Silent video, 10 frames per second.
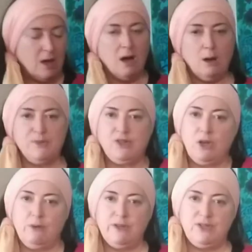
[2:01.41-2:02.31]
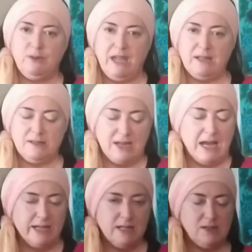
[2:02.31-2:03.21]
arms are going to get
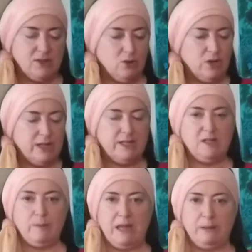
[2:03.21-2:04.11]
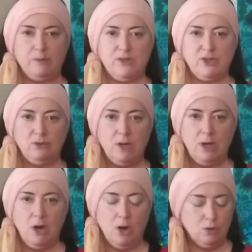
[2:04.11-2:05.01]
tight, so you need to be able to
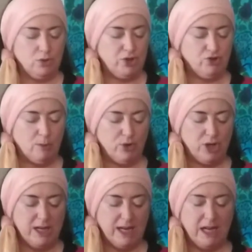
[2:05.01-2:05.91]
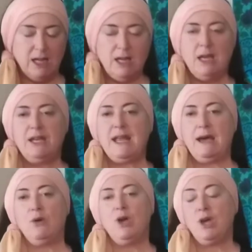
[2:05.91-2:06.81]
hold your drum on your knee.
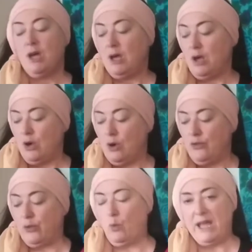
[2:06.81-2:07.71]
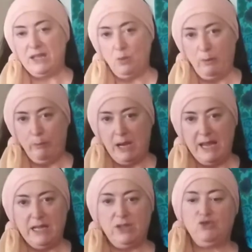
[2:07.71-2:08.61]
Now, the way that we
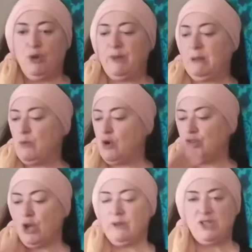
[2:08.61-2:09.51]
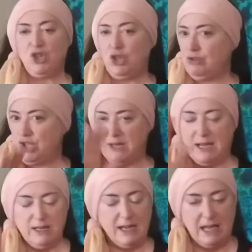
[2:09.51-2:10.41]
play the drum, and I'm not going to go into huge
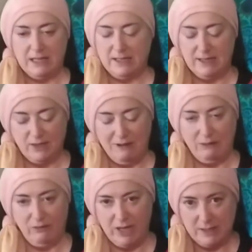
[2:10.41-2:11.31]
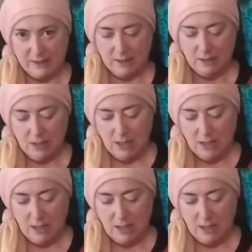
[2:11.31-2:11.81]
technicalities around this,